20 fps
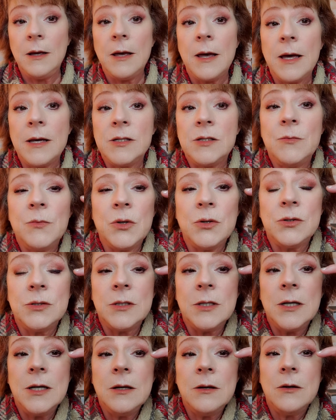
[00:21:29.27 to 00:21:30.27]
as opposed to
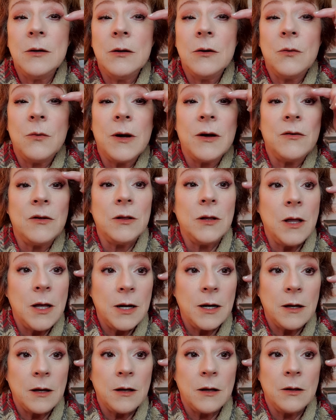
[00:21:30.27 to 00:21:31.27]
here, where I have a lot
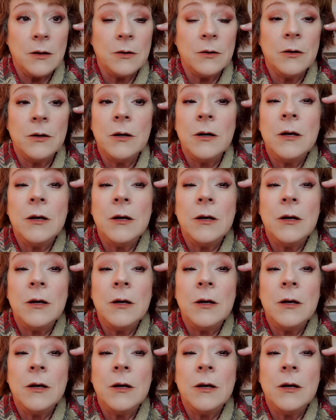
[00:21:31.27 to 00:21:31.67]
of color,